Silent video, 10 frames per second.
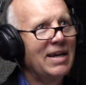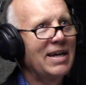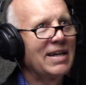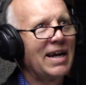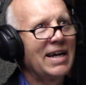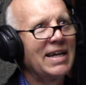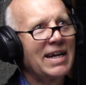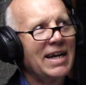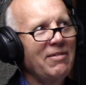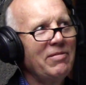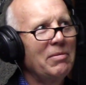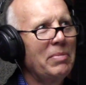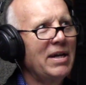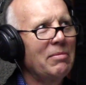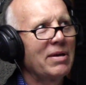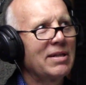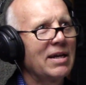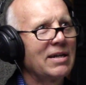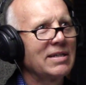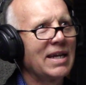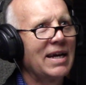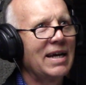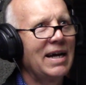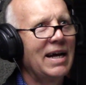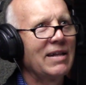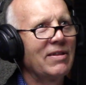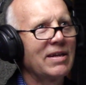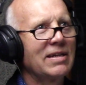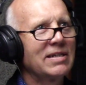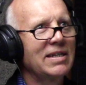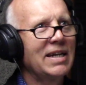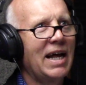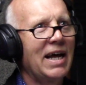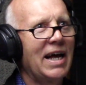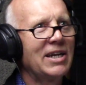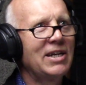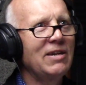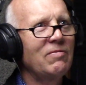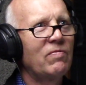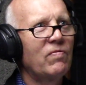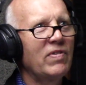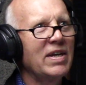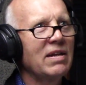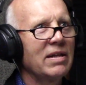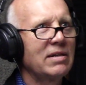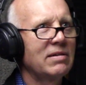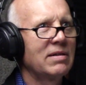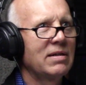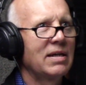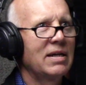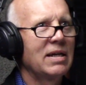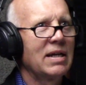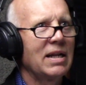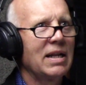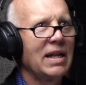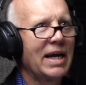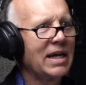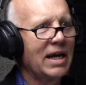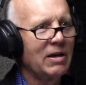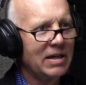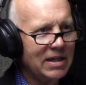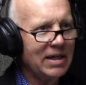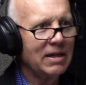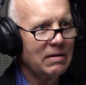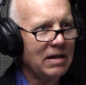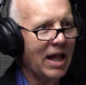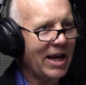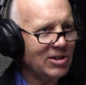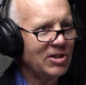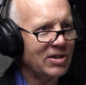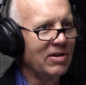And I kind of felt bad about that because then I didn't feel it like I did last year.